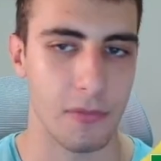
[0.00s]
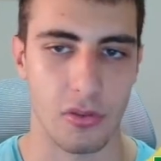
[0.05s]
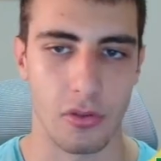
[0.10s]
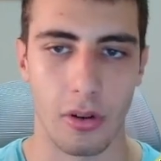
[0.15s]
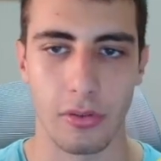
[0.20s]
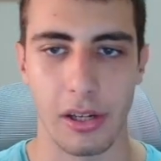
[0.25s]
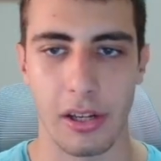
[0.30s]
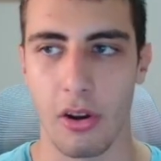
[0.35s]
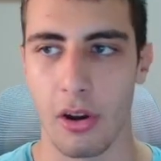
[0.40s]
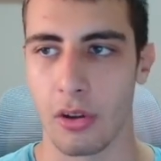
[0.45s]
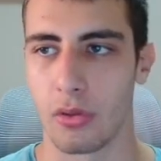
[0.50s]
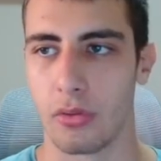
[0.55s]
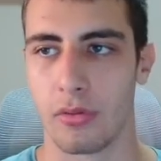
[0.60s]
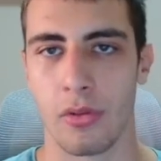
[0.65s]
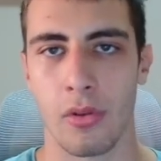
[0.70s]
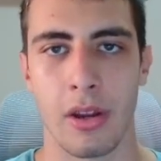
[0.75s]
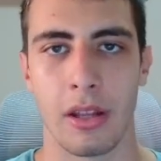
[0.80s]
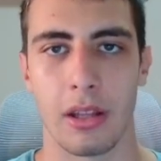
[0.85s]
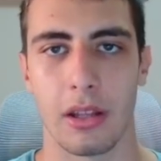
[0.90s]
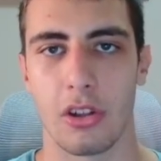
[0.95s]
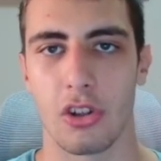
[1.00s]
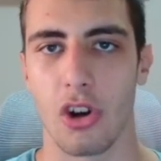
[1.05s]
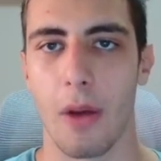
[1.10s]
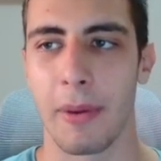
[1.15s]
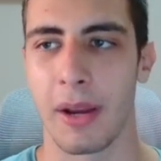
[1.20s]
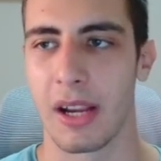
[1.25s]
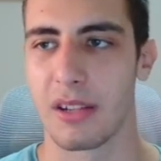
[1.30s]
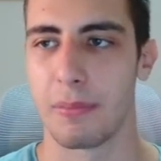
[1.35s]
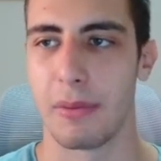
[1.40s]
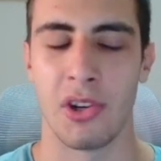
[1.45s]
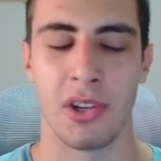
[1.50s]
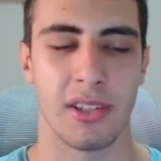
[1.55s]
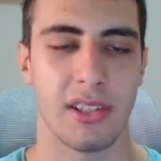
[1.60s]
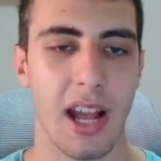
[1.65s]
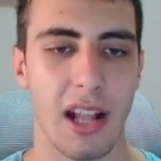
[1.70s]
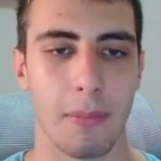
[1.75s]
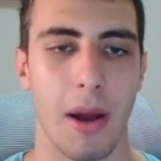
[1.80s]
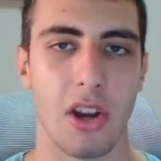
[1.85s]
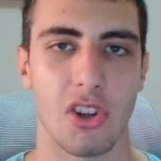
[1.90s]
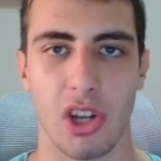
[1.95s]
it's not really going to ruin the shopping experience
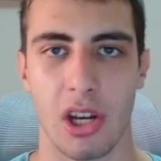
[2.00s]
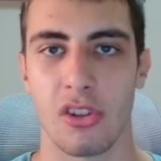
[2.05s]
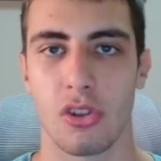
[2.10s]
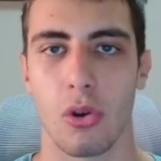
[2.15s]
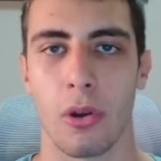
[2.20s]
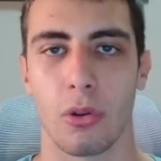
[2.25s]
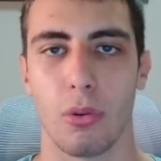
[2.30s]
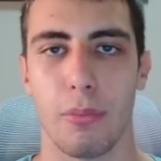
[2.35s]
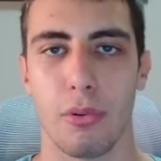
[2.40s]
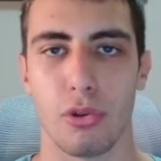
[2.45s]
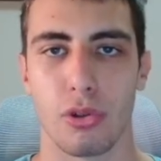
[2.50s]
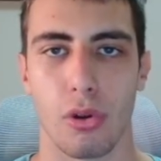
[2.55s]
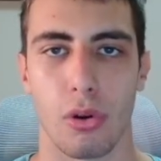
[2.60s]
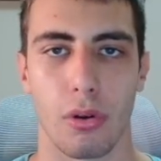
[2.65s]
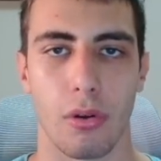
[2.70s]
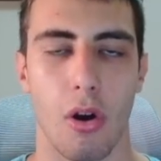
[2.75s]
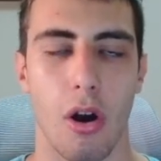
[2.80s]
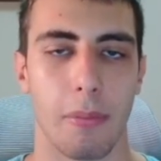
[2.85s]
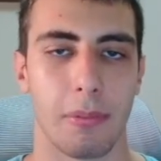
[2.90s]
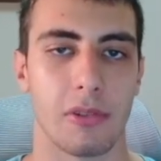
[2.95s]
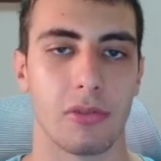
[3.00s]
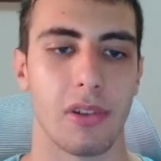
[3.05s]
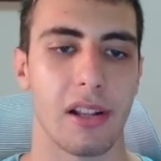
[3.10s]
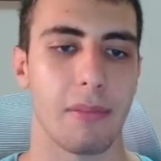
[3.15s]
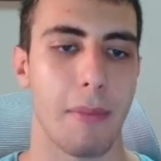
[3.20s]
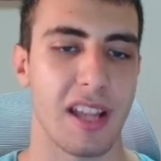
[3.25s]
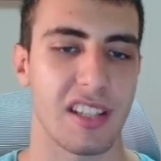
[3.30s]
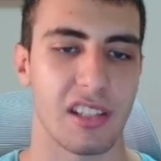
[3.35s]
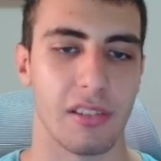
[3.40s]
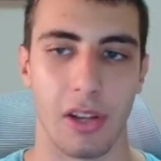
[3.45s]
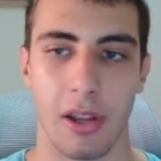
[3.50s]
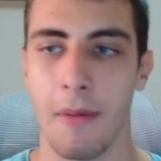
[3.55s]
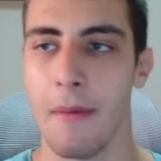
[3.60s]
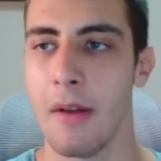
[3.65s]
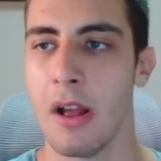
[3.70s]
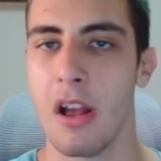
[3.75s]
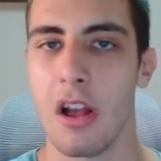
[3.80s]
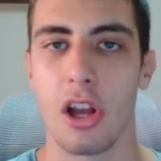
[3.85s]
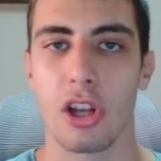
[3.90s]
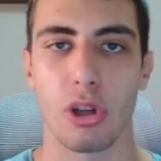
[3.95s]
that much, and it's going to boost your opt-in rate massively.
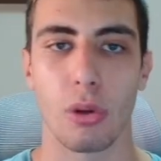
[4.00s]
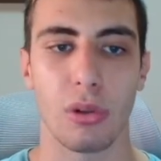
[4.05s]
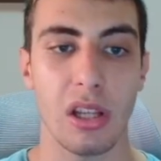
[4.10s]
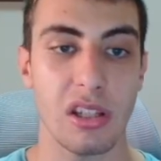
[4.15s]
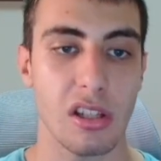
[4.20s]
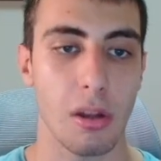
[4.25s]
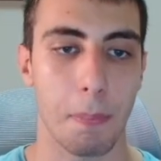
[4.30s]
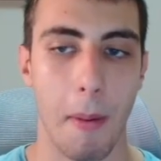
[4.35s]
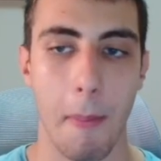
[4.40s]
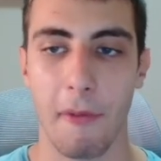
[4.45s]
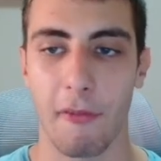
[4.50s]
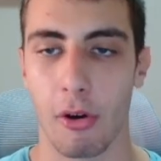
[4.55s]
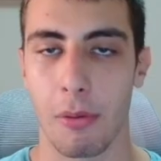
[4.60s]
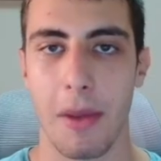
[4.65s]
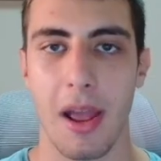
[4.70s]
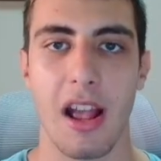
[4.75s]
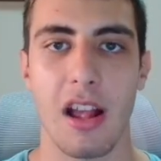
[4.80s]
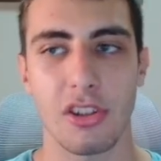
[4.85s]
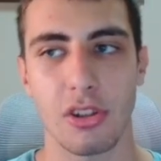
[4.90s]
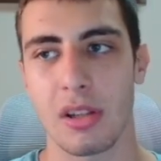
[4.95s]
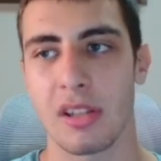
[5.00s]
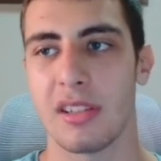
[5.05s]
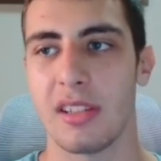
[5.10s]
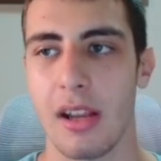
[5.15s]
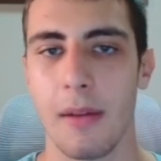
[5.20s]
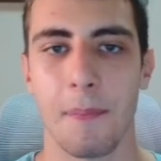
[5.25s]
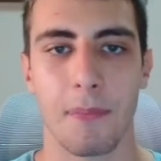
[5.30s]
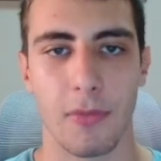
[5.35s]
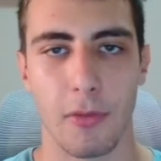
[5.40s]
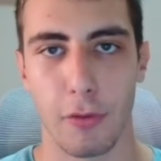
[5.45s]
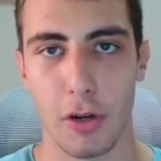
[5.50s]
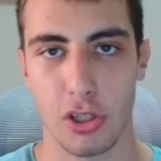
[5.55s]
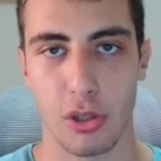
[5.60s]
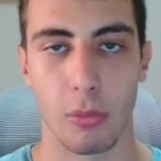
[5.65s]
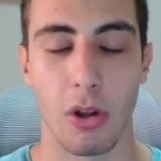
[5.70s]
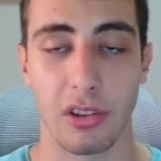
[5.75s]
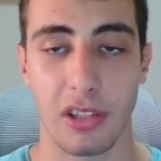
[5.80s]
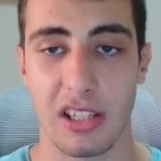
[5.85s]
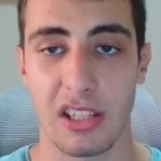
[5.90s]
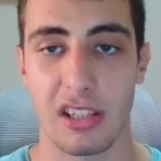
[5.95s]
So this is the pop-up form. As you can see, first of
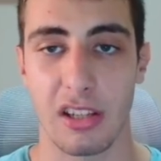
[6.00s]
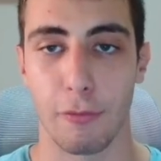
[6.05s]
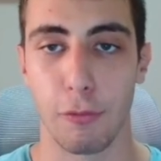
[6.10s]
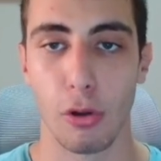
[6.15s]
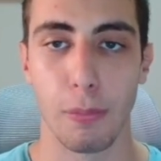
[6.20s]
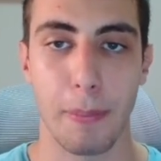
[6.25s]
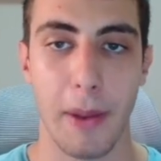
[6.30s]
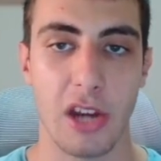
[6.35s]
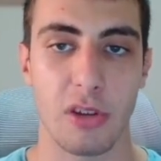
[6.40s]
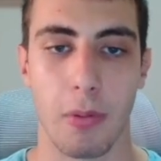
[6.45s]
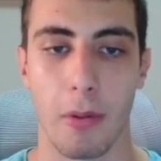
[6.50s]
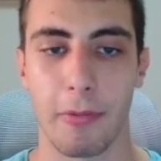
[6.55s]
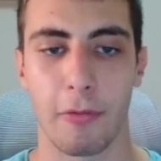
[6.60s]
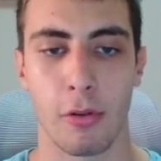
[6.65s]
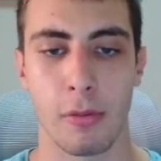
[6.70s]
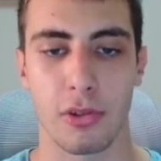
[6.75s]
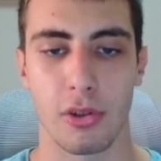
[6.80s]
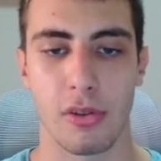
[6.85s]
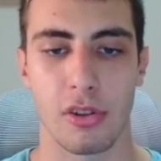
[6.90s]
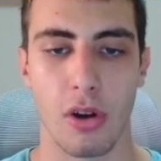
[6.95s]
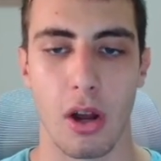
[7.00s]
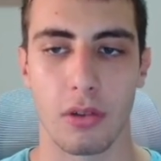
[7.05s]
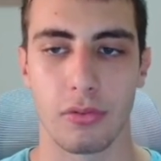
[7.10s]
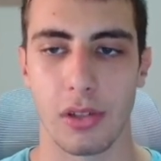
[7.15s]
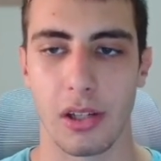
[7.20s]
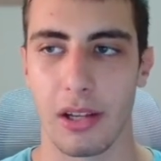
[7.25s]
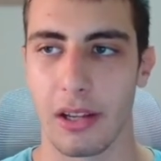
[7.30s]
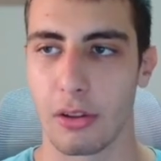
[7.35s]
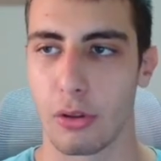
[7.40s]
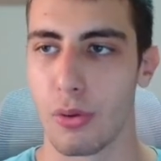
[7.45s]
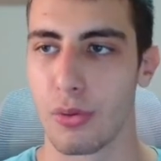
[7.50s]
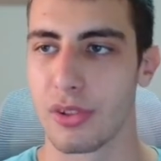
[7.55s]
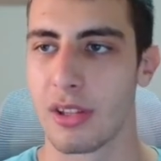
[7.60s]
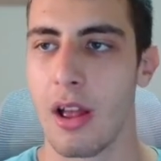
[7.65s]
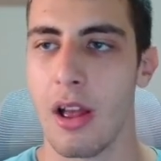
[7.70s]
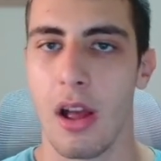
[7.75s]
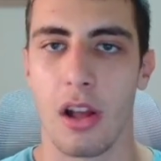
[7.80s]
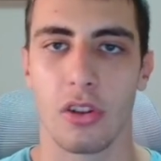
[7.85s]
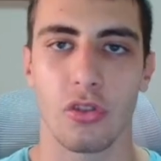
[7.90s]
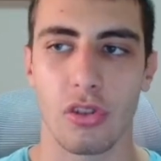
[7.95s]
all, this is a full page pop-up form, so it's not really like those
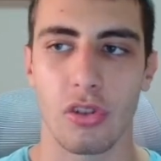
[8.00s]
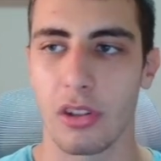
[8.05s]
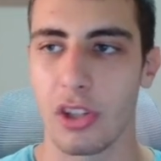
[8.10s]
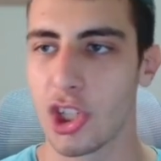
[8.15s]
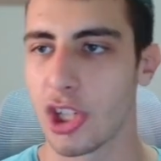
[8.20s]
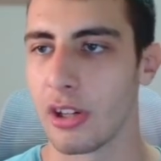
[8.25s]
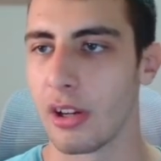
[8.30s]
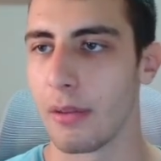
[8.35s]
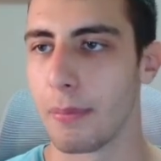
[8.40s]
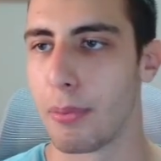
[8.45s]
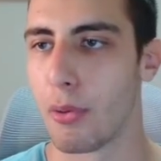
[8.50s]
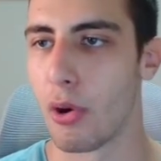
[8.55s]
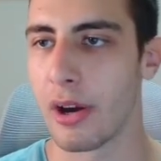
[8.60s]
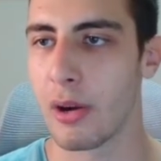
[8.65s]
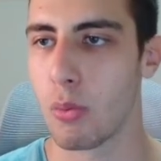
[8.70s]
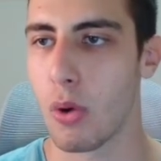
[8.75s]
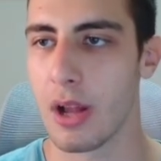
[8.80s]
traditional boring